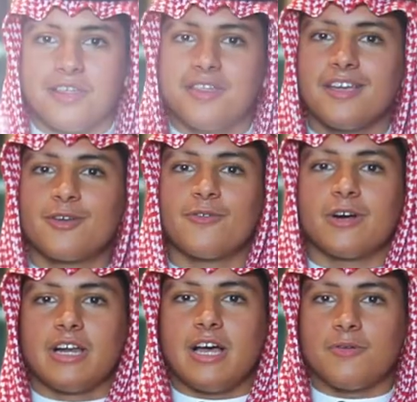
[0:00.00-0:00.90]
thank you for
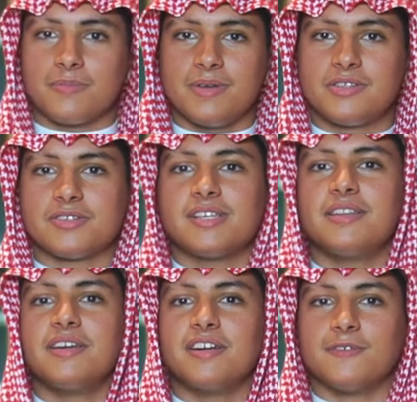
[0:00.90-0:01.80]
allowing me to
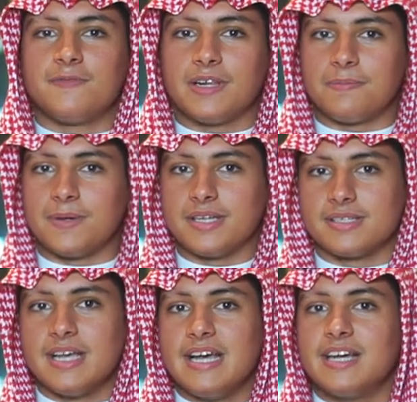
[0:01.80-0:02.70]
study here in Philippines.
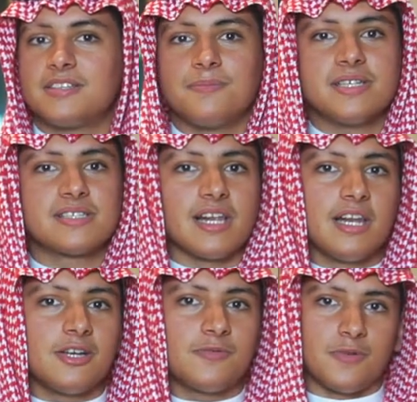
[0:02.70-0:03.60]
It means a
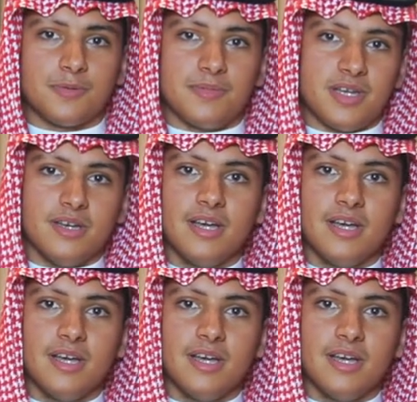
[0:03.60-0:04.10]
lot for me.